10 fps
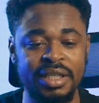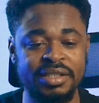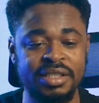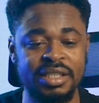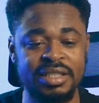you can
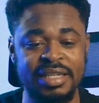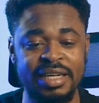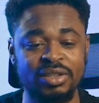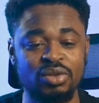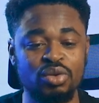see here it's
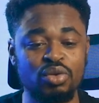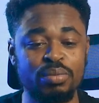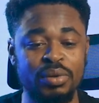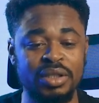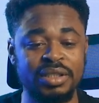like
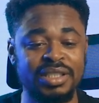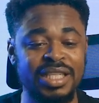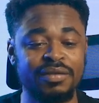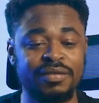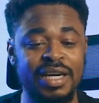
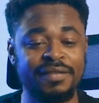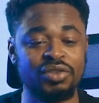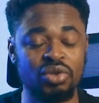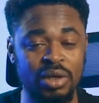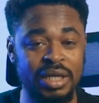
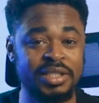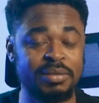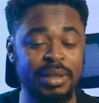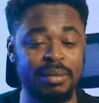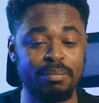
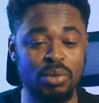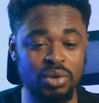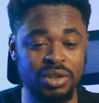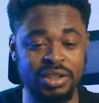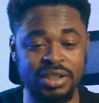$2.75 per
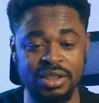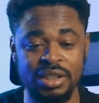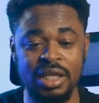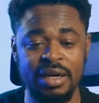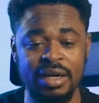month. It's
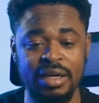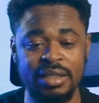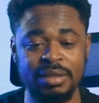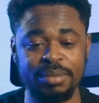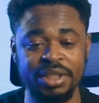
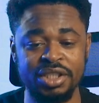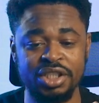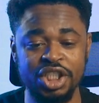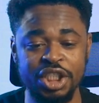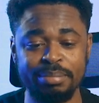a bit
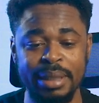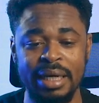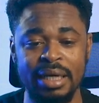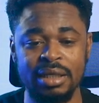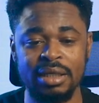
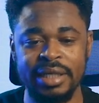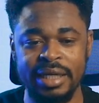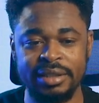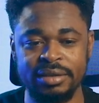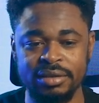cheaper
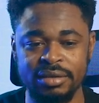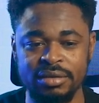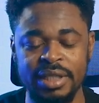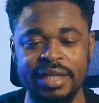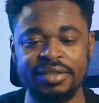than
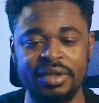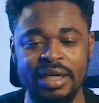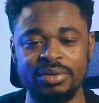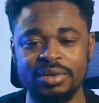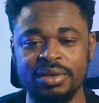
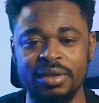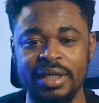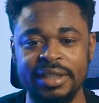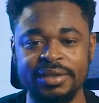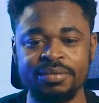SiteGround. All
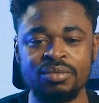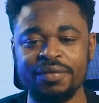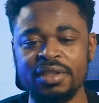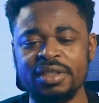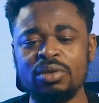right. But
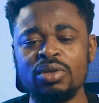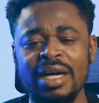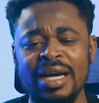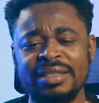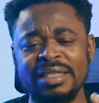if you
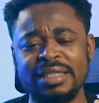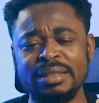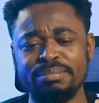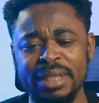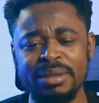look at
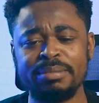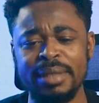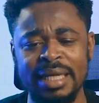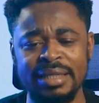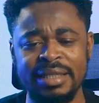the baby
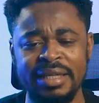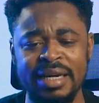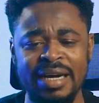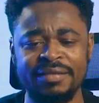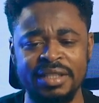plan that they
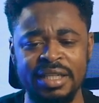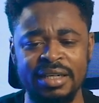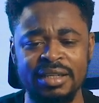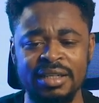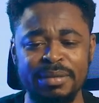have
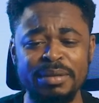here,